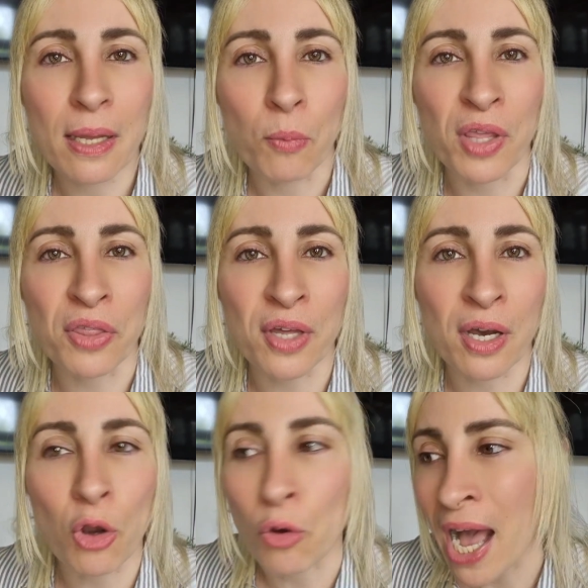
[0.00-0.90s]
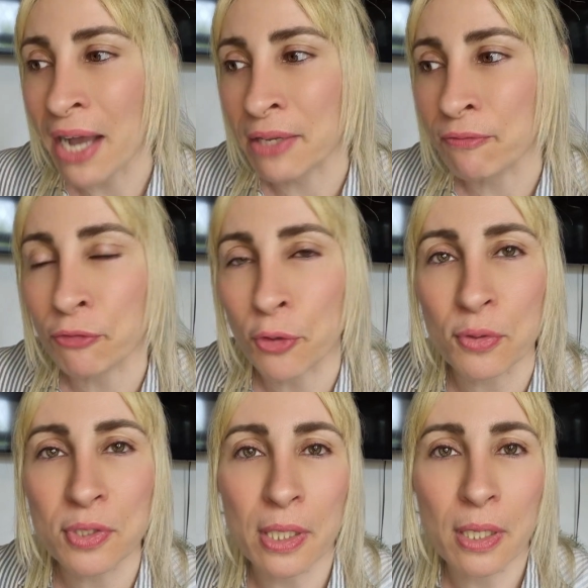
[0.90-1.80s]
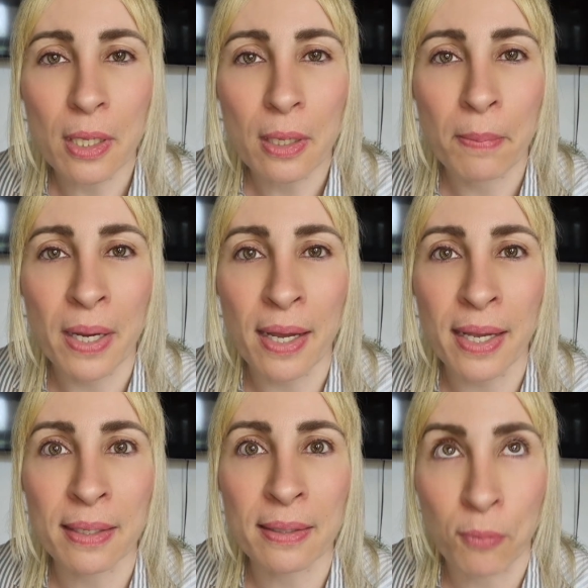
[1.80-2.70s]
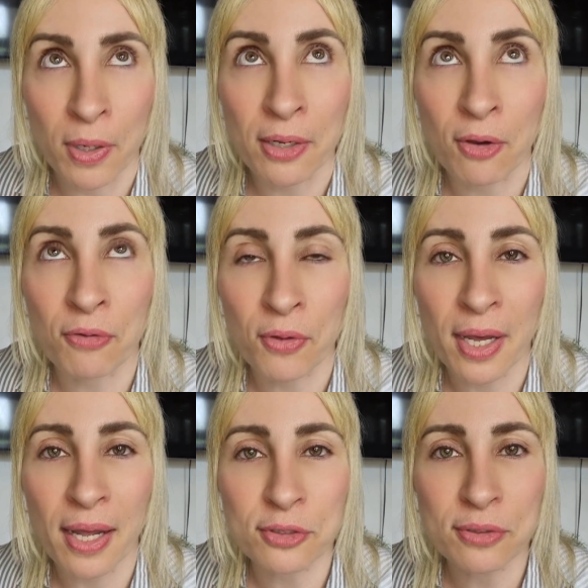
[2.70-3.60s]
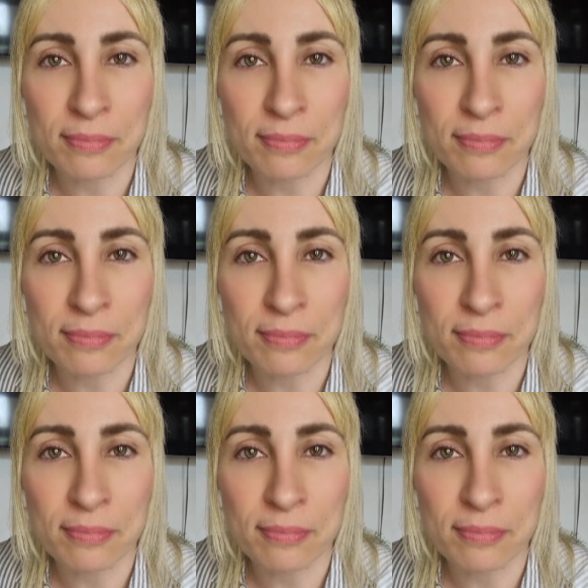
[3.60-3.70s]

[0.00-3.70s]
with long-hanging fruit, but I want to go for that.